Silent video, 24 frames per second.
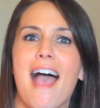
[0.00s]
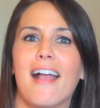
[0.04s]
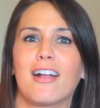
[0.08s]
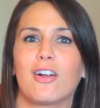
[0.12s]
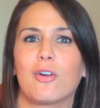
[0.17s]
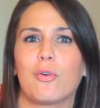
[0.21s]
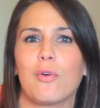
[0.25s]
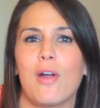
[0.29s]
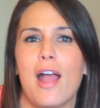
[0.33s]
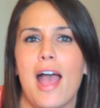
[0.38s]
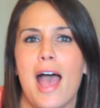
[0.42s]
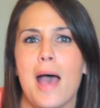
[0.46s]

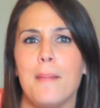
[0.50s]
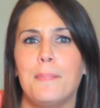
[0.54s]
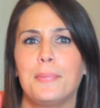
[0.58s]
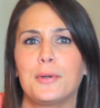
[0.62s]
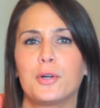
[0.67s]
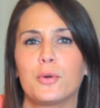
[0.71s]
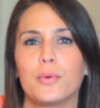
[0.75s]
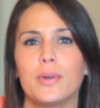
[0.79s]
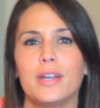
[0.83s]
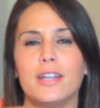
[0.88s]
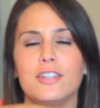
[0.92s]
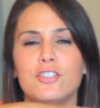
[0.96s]

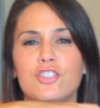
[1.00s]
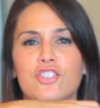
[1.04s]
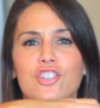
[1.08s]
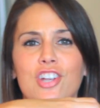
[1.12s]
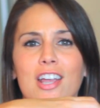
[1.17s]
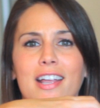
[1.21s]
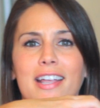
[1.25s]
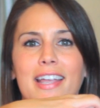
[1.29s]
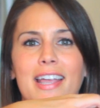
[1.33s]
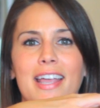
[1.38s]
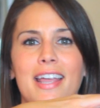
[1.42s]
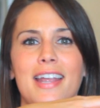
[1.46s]
wrap, grilled
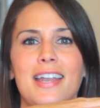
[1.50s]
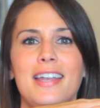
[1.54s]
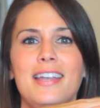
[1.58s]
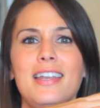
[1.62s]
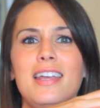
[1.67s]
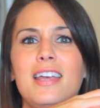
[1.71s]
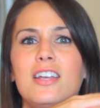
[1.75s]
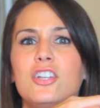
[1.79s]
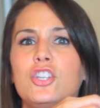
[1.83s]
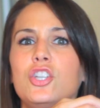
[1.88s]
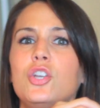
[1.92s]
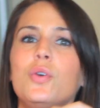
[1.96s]

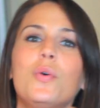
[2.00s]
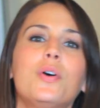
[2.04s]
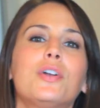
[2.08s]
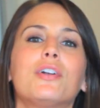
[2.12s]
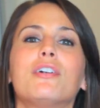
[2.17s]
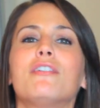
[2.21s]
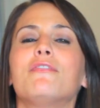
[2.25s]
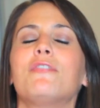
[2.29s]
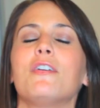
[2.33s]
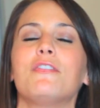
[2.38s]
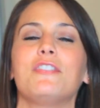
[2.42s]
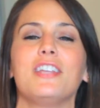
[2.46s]
chicken,
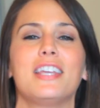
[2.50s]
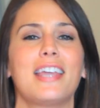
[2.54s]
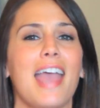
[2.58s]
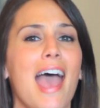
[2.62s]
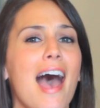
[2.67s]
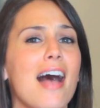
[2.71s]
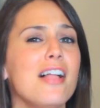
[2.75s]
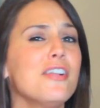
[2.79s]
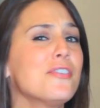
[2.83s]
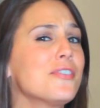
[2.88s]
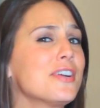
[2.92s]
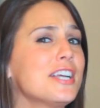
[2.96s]
250
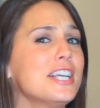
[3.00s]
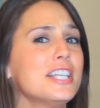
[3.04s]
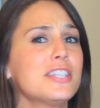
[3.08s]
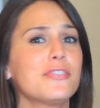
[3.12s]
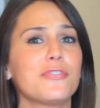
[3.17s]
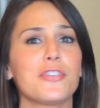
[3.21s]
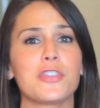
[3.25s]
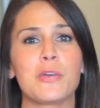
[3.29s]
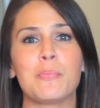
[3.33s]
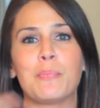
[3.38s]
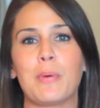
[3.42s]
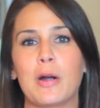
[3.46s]
calories
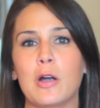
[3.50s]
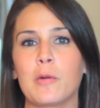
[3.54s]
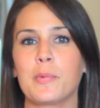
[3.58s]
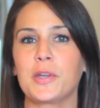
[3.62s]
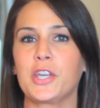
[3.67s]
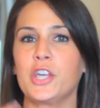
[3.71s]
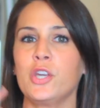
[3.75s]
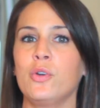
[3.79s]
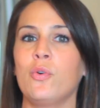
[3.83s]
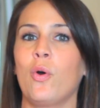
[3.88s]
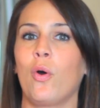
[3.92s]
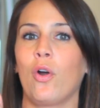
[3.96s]
for the
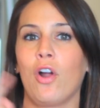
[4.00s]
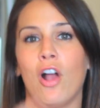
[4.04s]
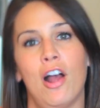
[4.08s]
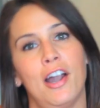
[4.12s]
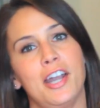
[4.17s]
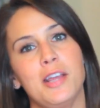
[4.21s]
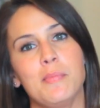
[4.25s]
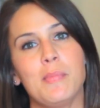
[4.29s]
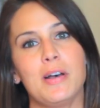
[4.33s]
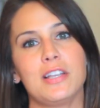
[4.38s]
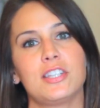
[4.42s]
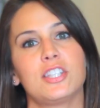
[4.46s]
barbecue or
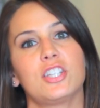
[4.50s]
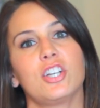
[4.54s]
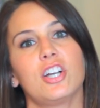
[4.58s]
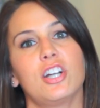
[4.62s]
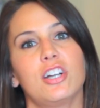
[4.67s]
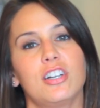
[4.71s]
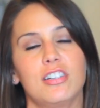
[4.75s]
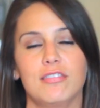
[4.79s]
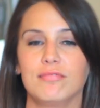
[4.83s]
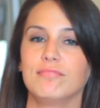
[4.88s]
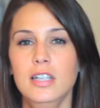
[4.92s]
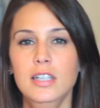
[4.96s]
honey
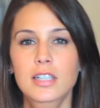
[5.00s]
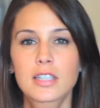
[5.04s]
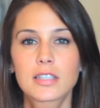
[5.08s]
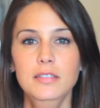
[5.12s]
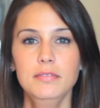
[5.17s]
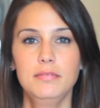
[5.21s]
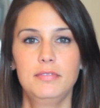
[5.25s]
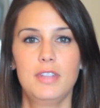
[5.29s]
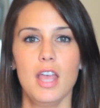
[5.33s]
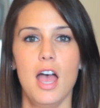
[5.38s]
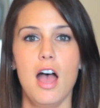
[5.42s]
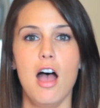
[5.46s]
mustard.
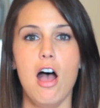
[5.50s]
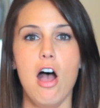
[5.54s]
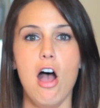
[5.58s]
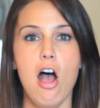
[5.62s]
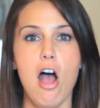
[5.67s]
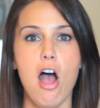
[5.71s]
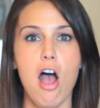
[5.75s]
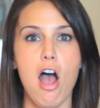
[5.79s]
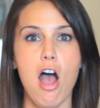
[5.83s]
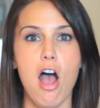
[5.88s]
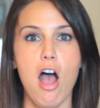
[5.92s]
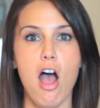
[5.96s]
Uh.
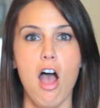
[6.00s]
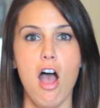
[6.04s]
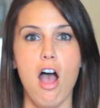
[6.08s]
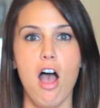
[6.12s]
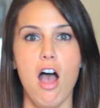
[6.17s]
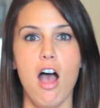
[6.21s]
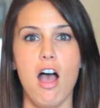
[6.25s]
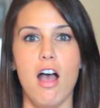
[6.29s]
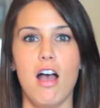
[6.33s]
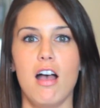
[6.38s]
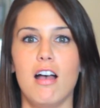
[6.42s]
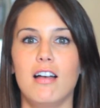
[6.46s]

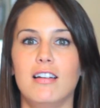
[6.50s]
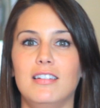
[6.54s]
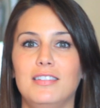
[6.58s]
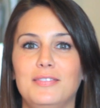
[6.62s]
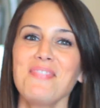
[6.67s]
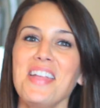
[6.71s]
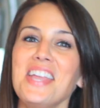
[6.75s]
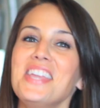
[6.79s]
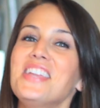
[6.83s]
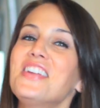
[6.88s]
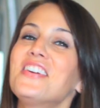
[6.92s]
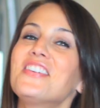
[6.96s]

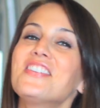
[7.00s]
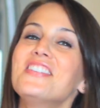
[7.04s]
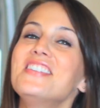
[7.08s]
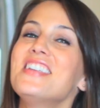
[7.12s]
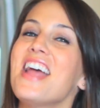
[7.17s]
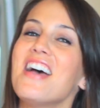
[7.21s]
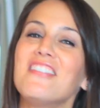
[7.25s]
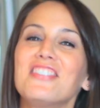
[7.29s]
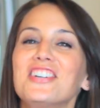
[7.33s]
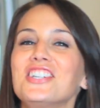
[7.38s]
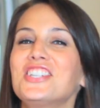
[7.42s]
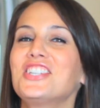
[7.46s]
You're
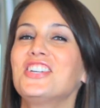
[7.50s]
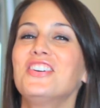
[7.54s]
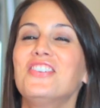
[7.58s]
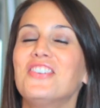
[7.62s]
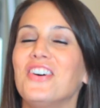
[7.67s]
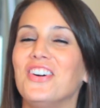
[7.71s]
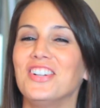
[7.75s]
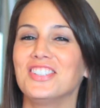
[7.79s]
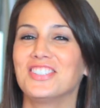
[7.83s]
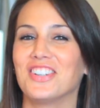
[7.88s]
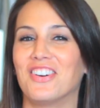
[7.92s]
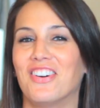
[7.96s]
never too
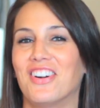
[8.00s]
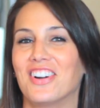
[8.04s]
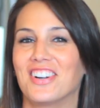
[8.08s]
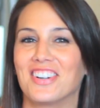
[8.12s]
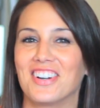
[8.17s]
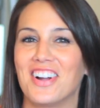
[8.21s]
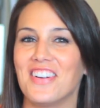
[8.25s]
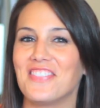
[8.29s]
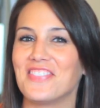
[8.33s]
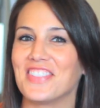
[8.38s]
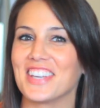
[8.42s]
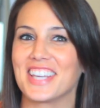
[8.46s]
old to
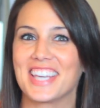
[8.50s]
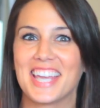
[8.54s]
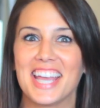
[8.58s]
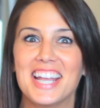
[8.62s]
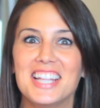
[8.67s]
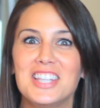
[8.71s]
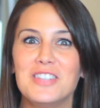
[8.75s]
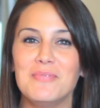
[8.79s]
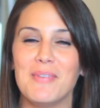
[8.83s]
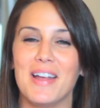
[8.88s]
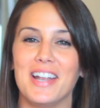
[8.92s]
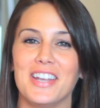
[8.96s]
order up the
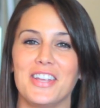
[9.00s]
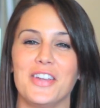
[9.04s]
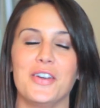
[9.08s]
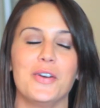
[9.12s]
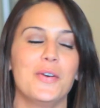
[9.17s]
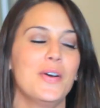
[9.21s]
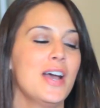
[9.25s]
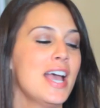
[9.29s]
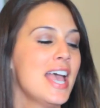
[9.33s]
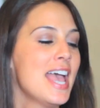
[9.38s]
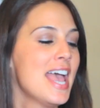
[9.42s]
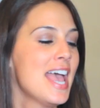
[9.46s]
kids menu,
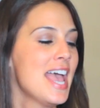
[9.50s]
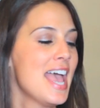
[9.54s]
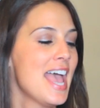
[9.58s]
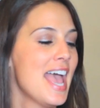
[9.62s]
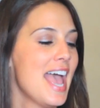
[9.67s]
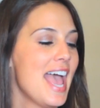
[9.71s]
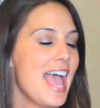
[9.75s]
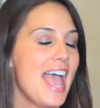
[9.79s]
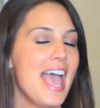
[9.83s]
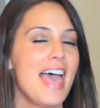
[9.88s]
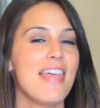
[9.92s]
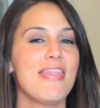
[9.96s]

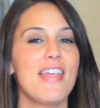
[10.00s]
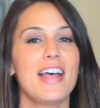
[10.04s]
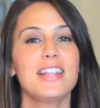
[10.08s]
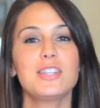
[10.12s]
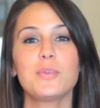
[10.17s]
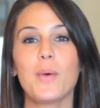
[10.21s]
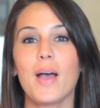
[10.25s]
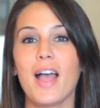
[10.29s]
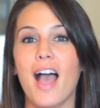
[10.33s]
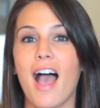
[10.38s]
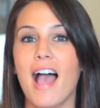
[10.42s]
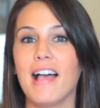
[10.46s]
and
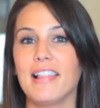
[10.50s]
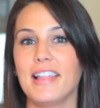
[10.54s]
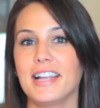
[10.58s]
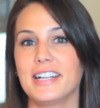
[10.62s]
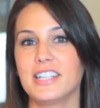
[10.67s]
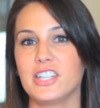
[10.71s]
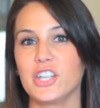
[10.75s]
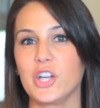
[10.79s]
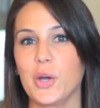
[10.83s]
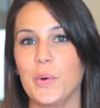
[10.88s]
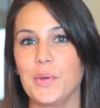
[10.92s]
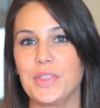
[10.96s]
that's why I
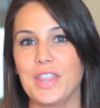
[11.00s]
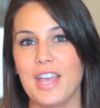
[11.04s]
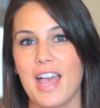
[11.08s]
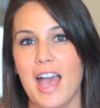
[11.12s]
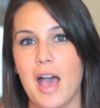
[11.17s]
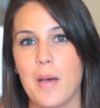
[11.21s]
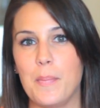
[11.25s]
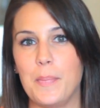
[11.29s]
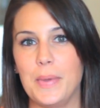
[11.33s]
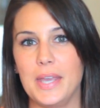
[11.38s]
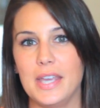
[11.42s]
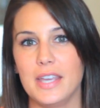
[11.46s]
like to go with the
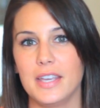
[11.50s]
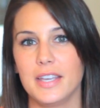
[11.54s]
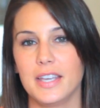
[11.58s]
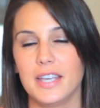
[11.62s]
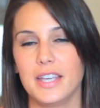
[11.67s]
happy.